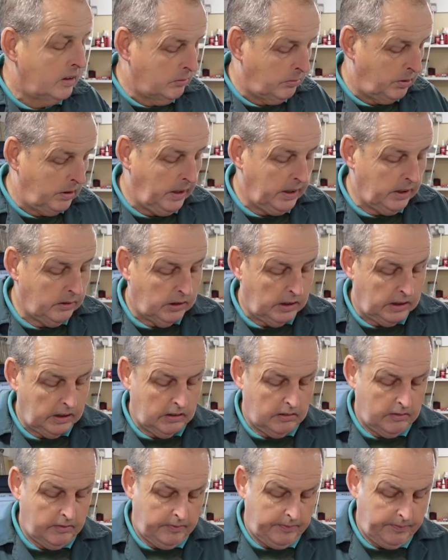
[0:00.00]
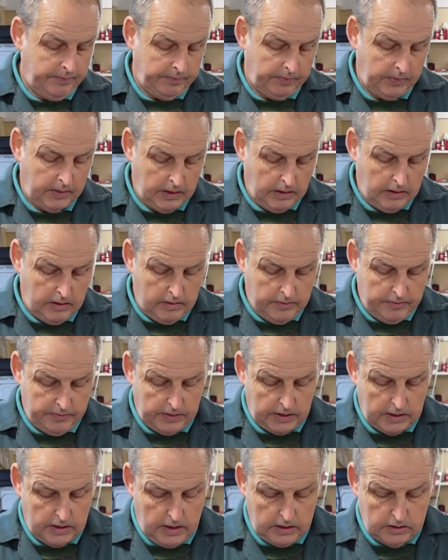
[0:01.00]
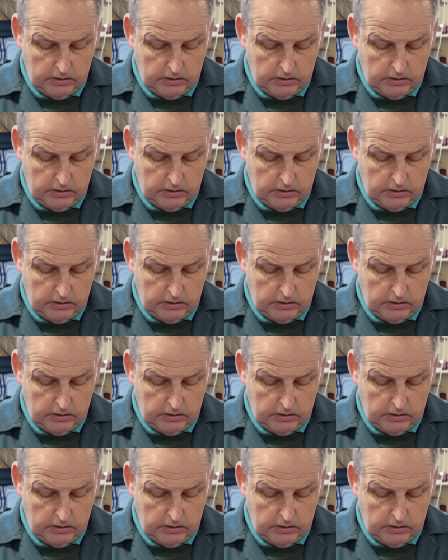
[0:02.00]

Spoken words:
But anyway, I